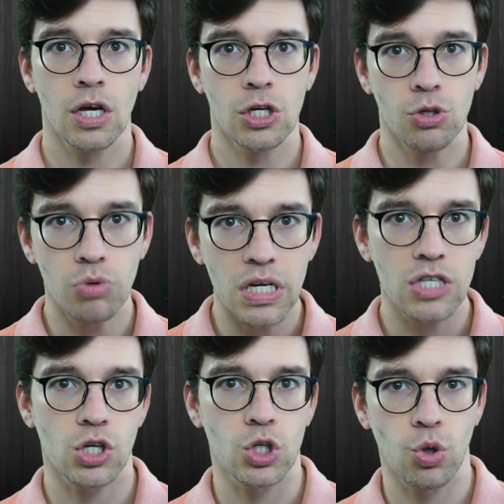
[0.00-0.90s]
You need
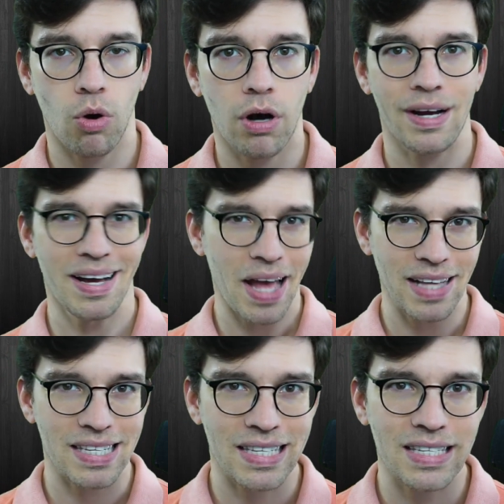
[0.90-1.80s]
to talk and
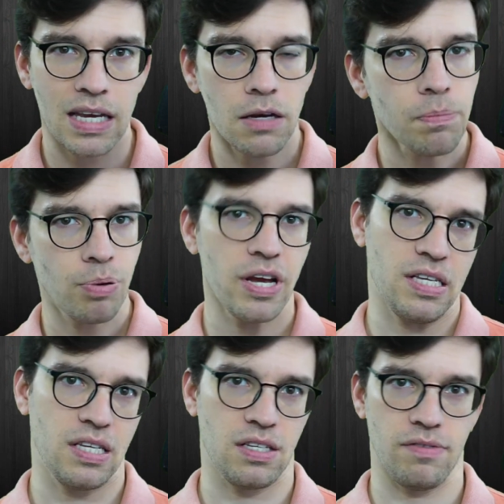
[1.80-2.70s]
sing
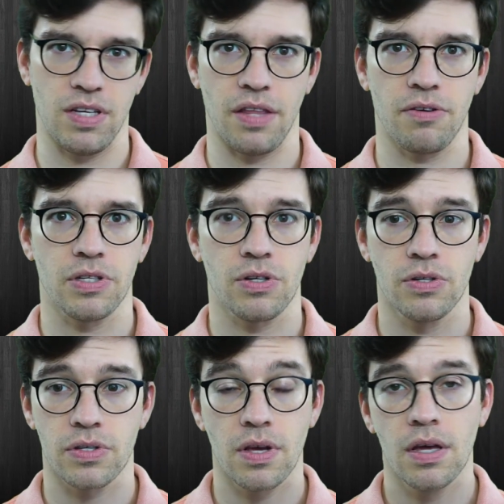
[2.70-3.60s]
praises of the other interns.